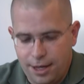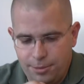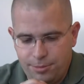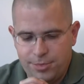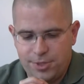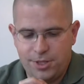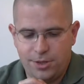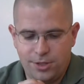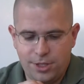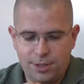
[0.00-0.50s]

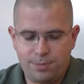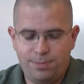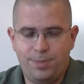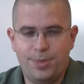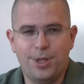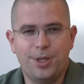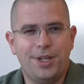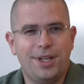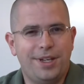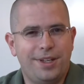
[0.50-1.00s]
So just
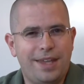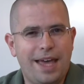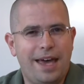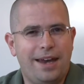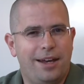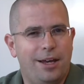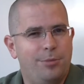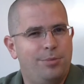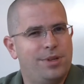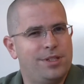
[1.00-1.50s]
building that
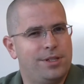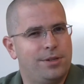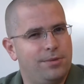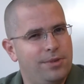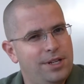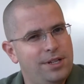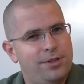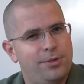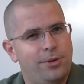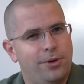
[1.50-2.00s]
up as a
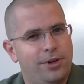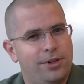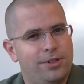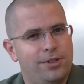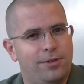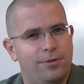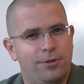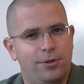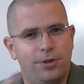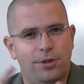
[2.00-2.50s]
resource
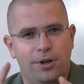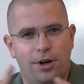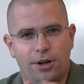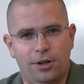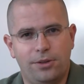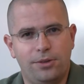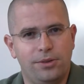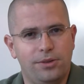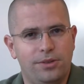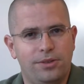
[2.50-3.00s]
of good
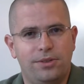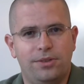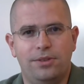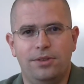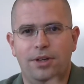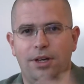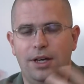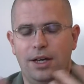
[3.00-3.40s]
articles.